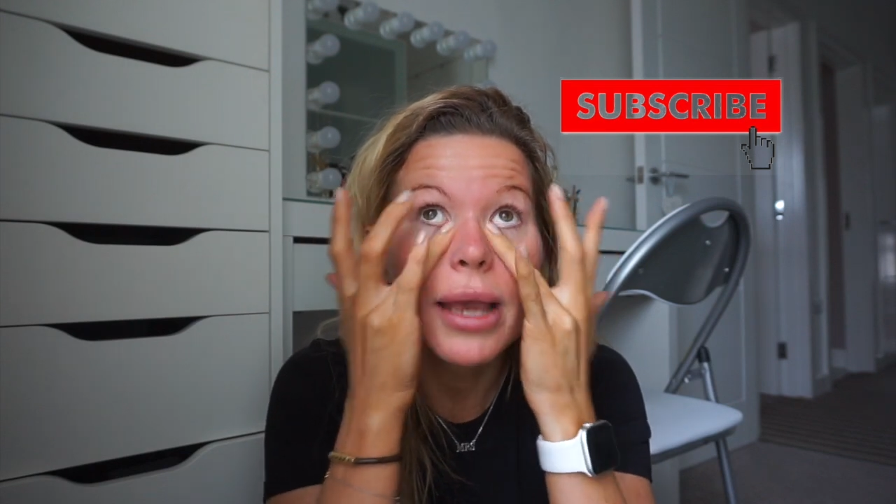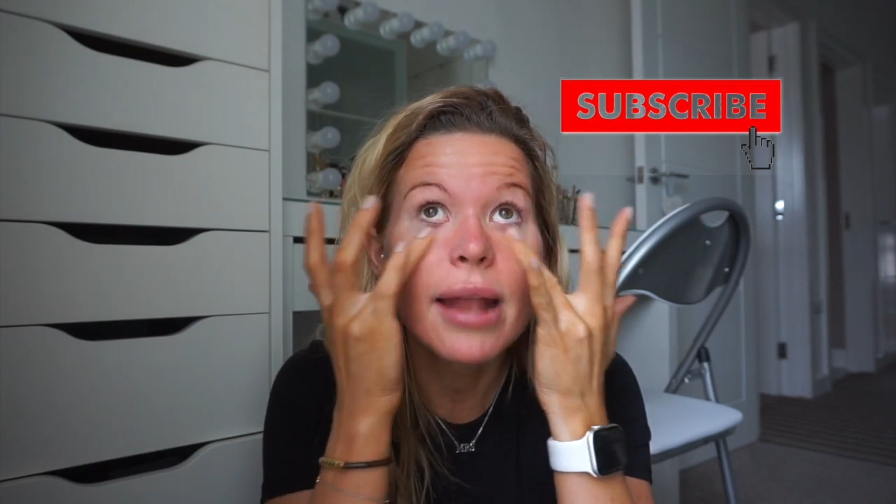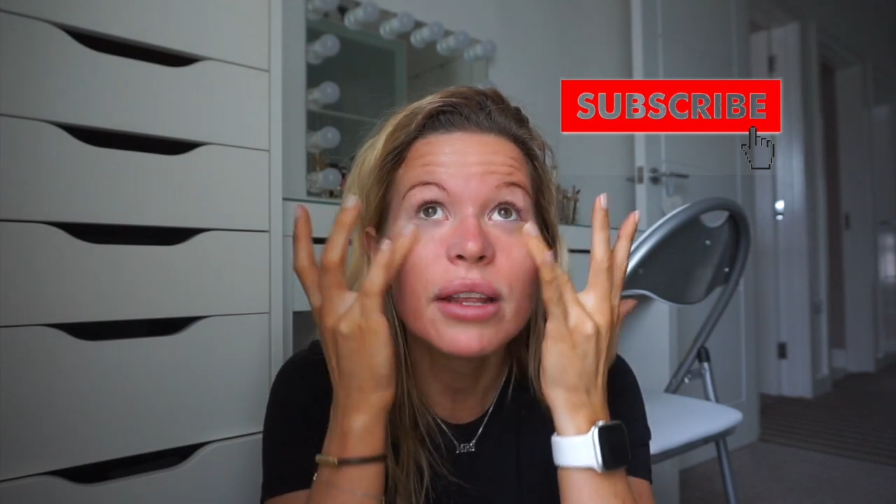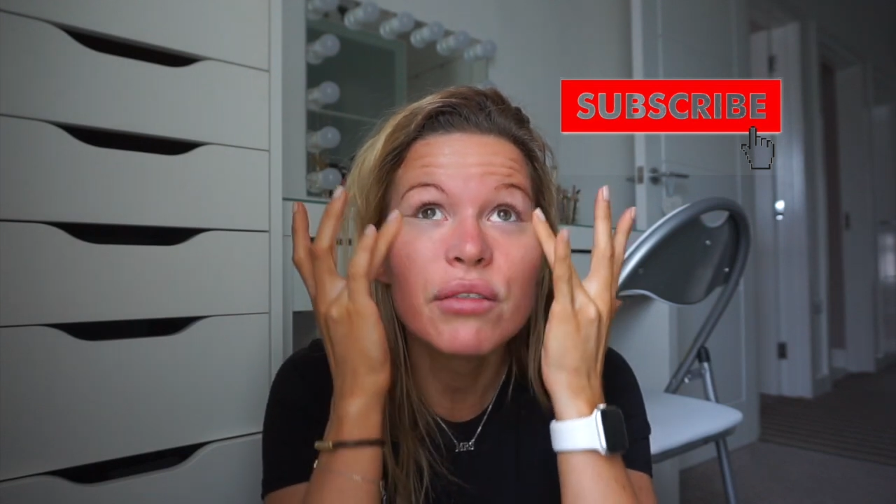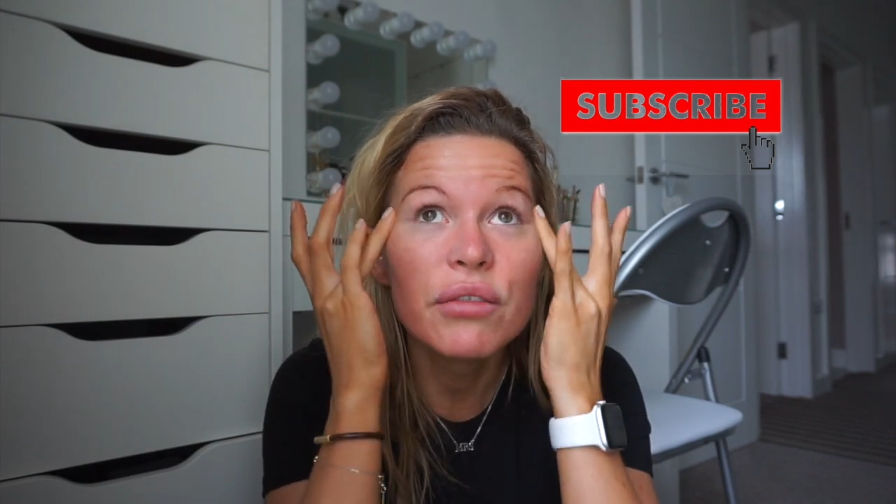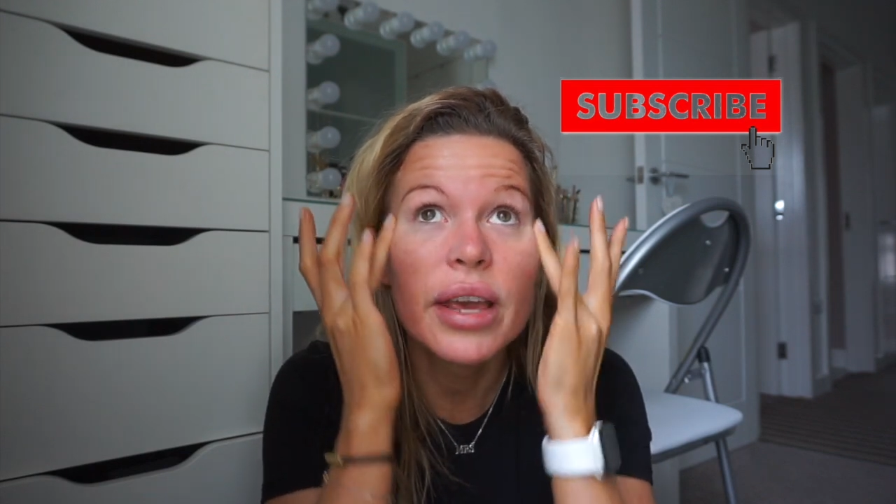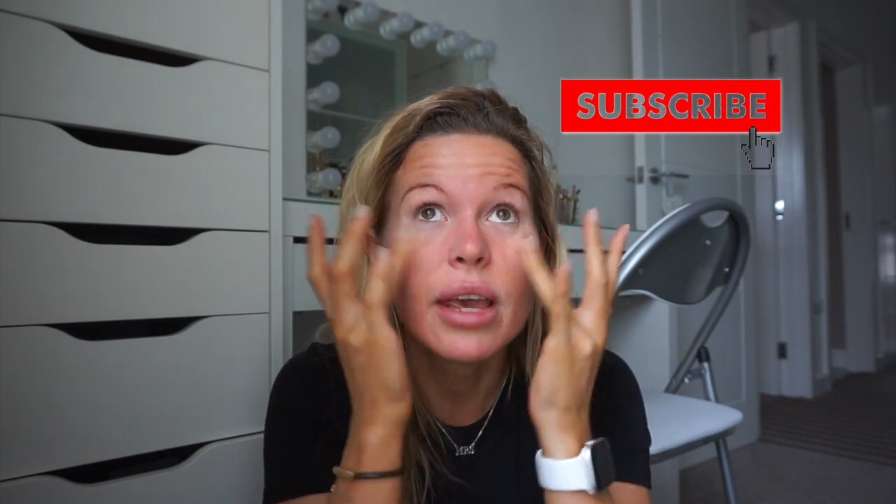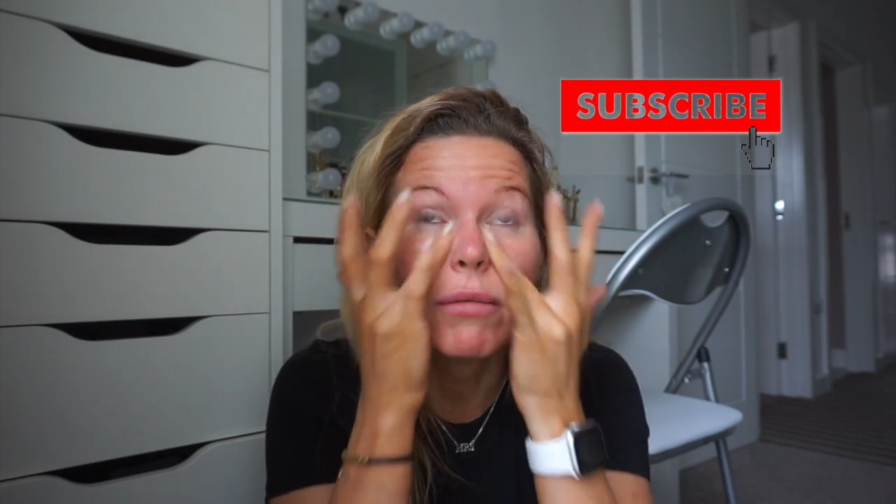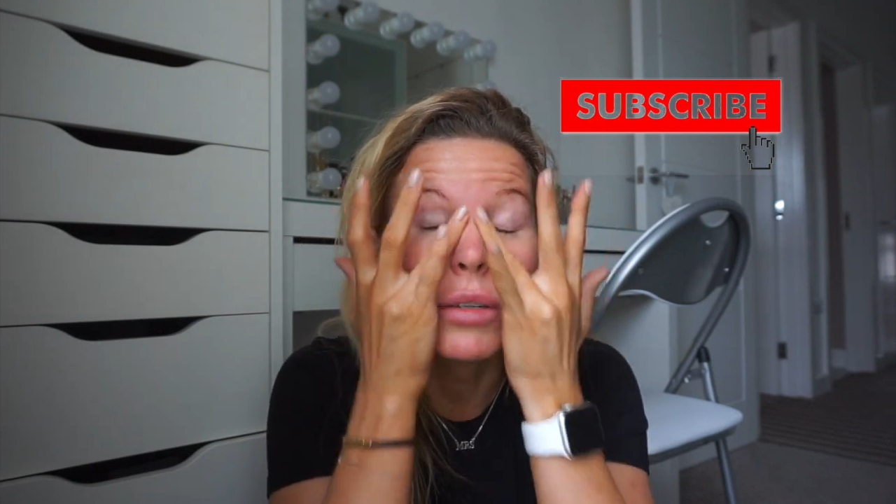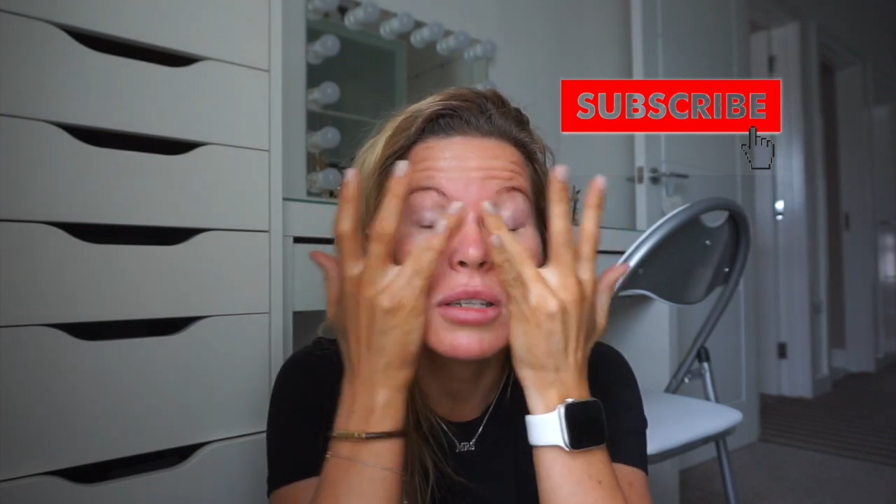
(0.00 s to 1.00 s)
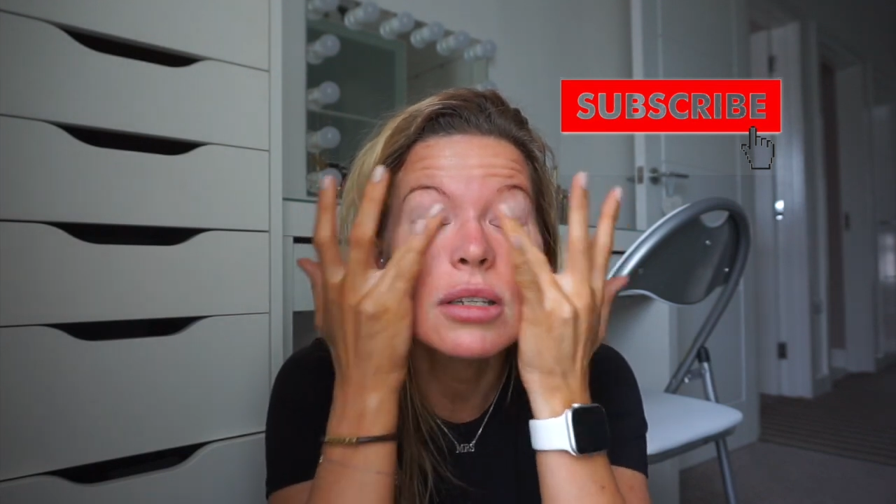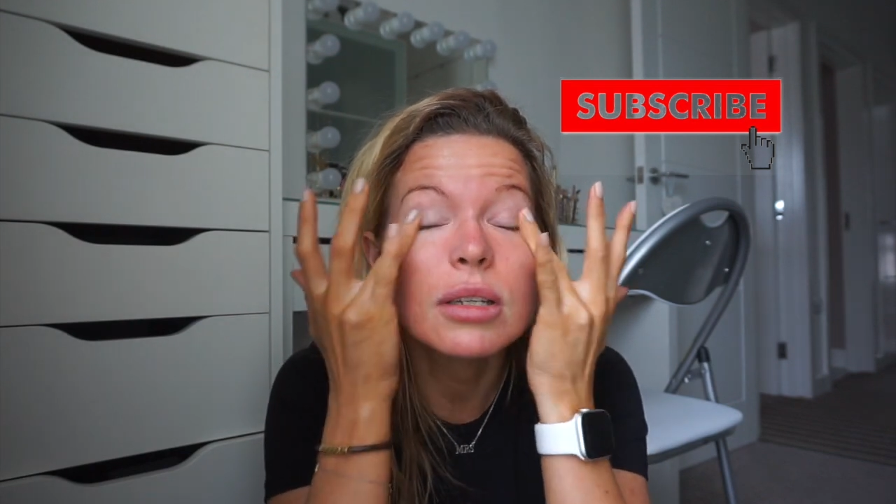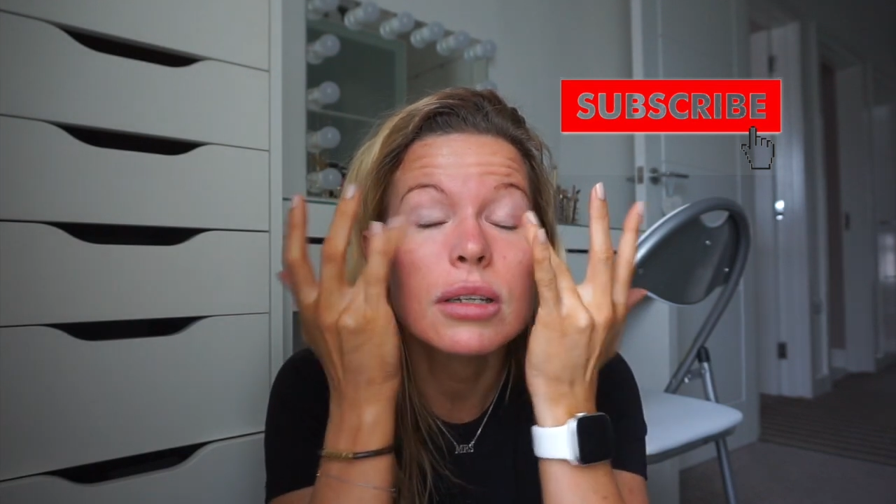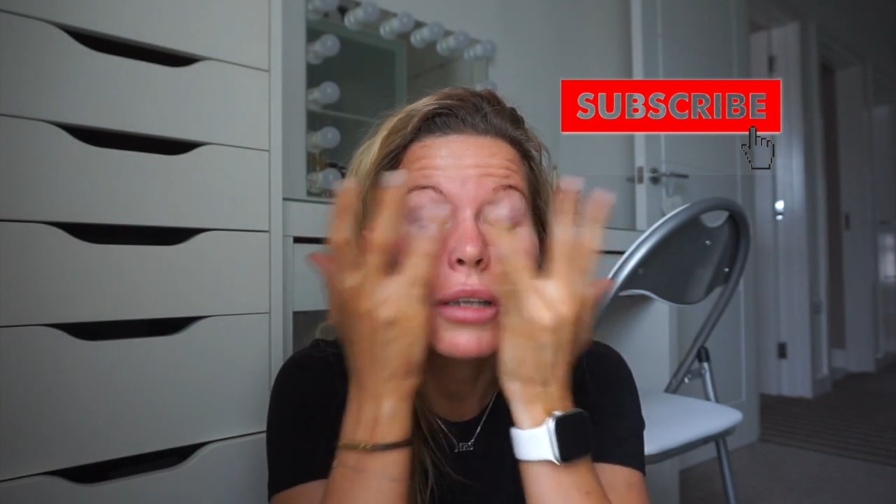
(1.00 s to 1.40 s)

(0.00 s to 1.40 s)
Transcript: any favours.